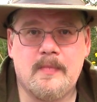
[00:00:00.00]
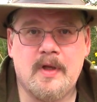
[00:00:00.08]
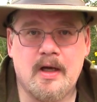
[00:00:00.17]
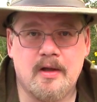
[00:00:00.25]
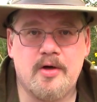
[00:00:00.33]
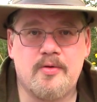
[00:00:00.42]

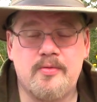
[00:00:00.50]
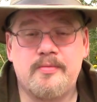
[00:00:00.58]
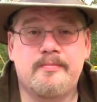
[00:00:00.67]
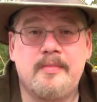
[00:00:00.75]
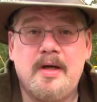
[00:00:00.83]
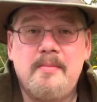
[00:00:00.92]
Hello.
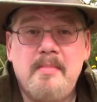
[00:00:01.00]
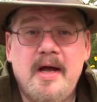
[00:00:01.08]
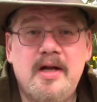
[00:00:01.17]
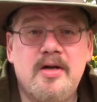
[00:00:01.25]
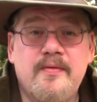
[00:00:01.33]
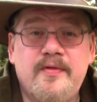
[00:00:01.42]

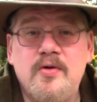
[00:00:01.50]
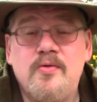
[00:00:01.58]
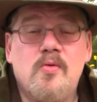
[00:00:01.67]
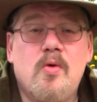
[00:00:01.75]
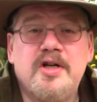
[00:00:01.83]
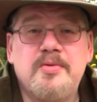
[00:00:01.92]
Many of you who
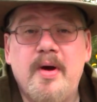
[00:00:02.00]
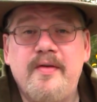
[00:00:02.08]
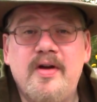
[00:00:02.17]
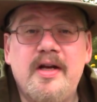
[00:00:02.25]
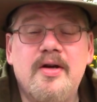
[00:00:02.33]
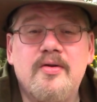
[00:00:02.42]
watch my
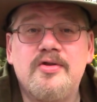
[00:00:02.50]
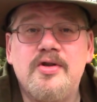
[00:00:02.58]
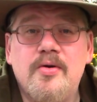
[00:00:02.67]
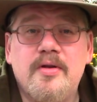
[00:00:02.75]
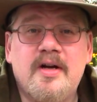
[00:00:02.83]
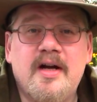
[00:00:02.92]
videos
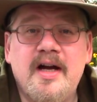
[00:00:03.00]
know that I